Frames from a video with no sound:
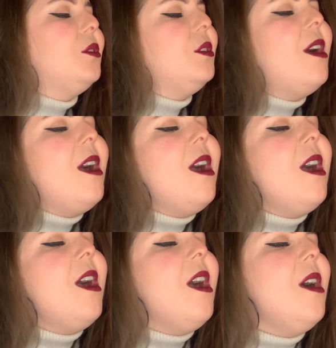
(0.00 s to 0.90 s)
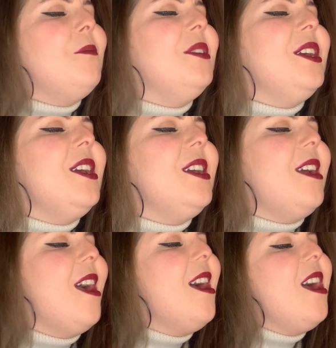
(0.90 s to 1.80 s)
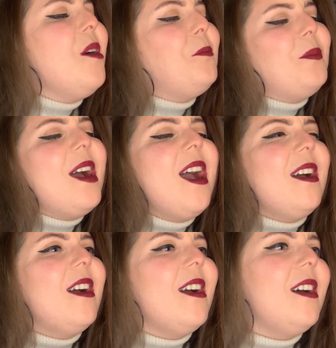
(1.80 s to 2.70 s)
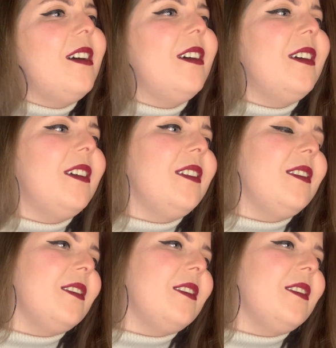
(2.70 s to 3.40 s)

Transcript: tore me apart.